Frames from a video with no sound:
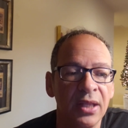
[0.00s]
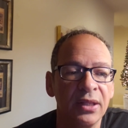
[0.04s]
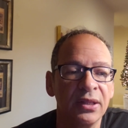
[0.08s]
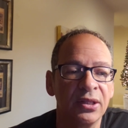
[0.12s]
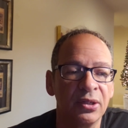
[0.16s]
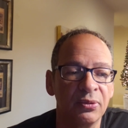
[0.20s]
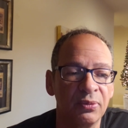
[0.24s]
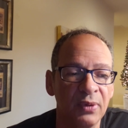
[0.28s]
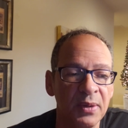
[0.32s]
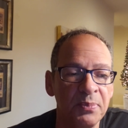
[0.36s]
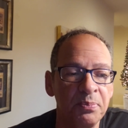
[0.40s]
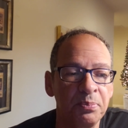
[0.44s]

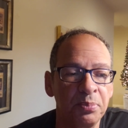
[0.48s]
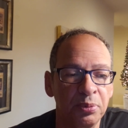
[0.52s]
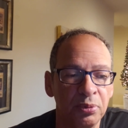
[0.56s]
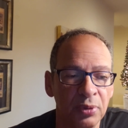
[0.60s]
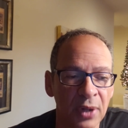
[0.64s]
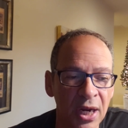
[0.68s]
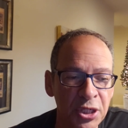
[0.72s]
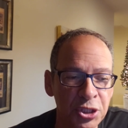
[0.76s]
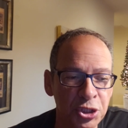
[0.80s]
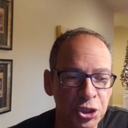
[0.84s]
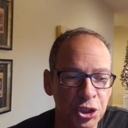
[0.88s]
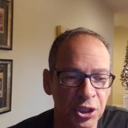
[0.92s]
The
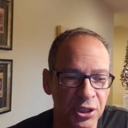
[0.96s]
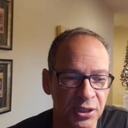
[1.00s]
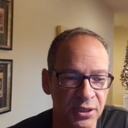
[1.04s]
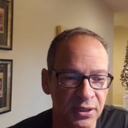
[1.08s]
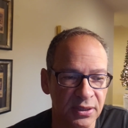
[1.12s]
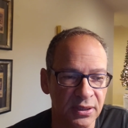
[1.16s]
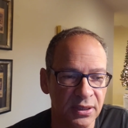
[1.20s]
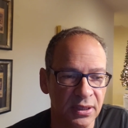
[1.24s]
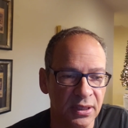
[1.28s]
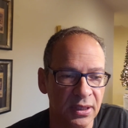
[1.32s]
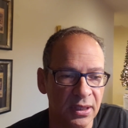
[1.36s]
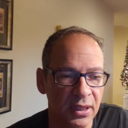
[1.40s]

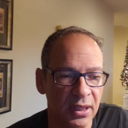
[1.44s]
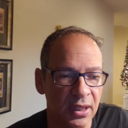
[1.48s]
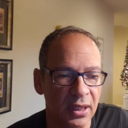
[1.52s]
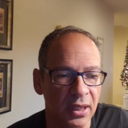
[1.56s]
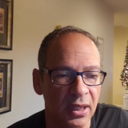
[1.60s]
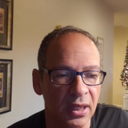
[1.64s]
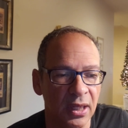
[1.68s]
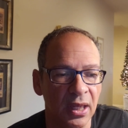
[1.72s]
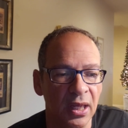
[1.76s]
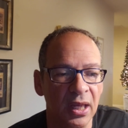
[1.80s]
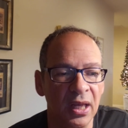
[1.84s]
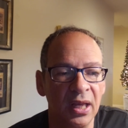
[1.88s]
repression
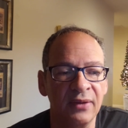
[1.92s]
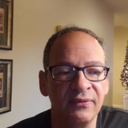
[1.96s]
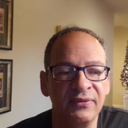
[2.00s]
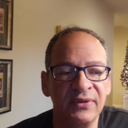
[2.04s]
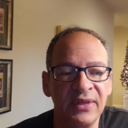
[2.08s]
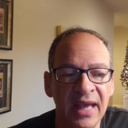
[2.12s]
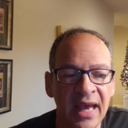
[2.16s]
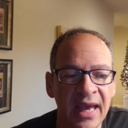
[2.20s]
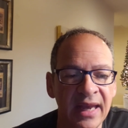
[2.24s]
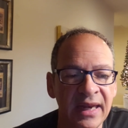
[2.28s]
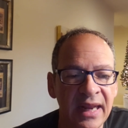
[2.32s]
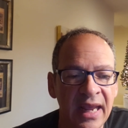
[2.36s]
of
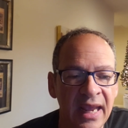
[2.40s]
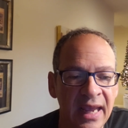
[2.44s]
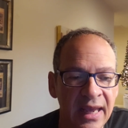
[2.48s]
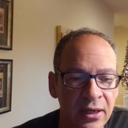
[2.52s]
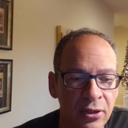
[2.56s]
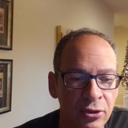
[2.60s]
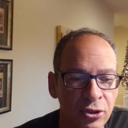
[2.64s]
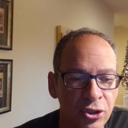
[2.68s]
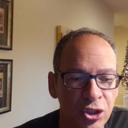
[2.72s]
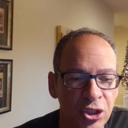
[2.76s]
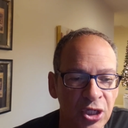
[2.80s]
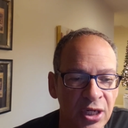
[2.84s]
that
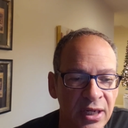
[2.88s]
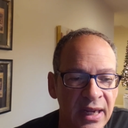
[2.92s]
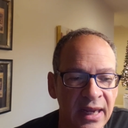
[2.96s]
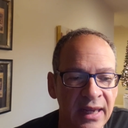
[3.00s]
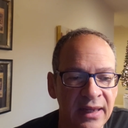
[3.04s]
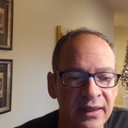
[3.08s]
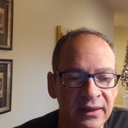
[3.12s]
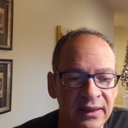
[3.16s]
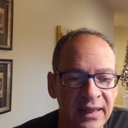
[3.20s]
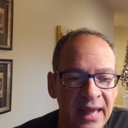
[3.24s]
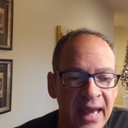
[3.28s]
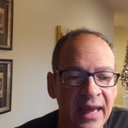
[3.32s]
energy
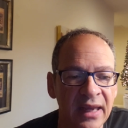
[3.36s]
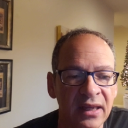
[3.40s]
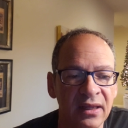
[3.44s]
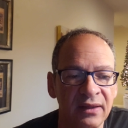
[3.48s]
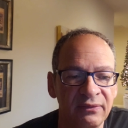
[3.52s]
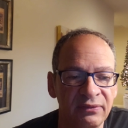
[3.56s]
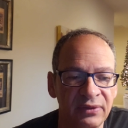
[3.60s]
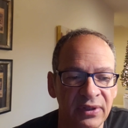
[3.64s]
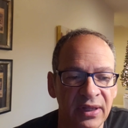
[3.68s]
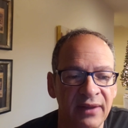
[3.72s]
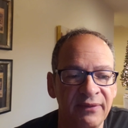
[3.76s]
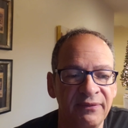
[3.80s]
and lack
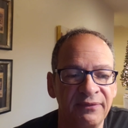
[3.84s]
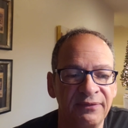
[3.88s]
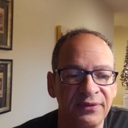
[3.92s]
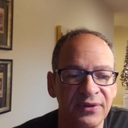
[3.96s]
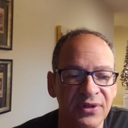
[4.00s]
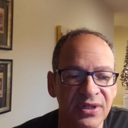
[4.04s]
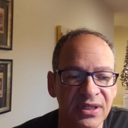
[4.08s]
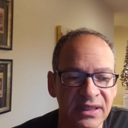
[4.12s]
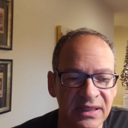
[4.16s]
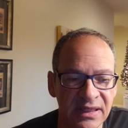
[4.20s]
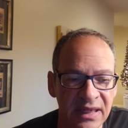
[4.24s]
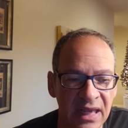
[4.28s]
of love for
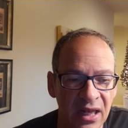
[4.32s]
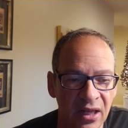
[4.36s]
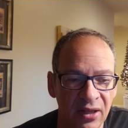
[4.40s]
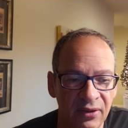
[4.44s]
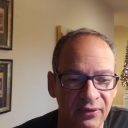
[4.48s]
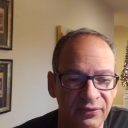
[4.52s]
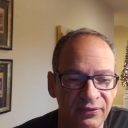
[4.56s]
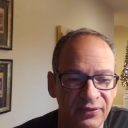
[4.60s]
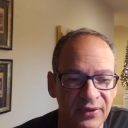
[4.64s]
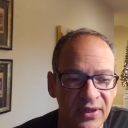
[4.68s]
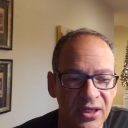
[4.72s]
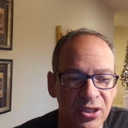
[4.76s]

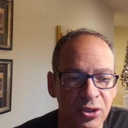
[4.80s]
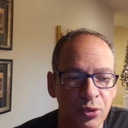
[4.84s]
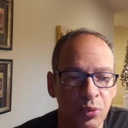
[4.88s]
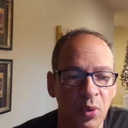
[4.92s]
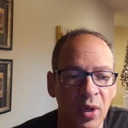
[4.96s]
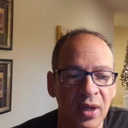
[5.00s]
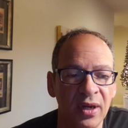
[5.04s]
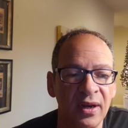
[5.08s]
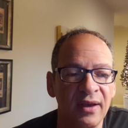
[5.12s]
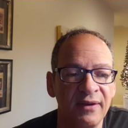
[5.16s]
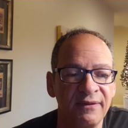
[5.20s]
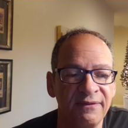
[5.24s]
self is
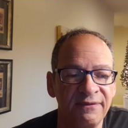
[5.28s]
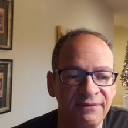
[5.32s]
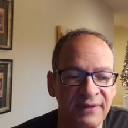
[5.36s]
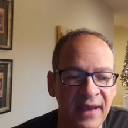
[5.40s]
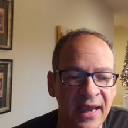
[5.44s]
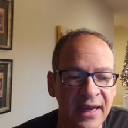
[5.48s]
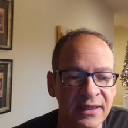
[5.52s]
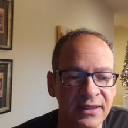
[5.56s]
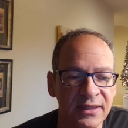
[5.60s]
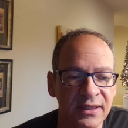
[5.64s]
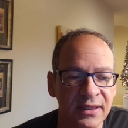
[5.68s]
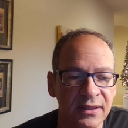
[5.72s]
what
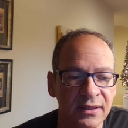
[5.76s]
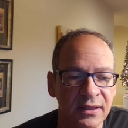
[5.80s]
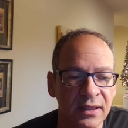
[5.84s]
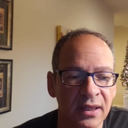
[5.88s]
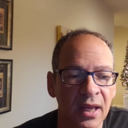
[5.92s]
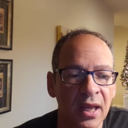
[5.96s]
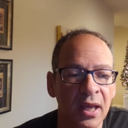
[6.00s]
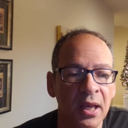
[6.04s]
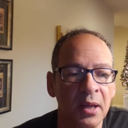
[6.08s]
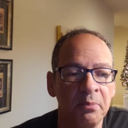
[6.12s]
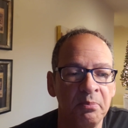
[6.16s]
affected